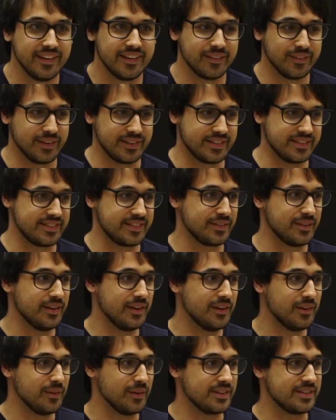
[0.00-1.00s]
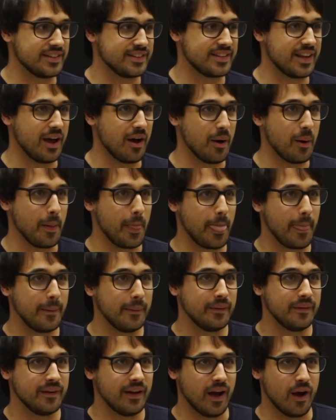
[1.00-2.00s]
Which is how
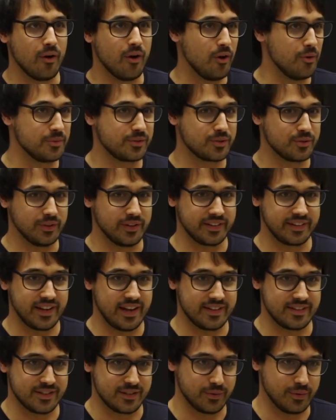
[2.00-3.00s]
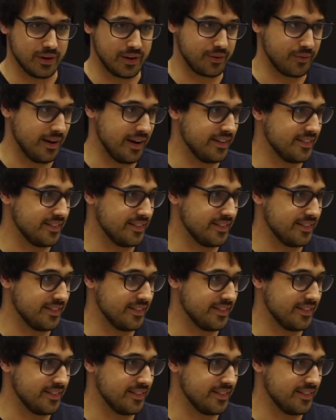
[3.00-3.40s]
homeschooling tends to work, right?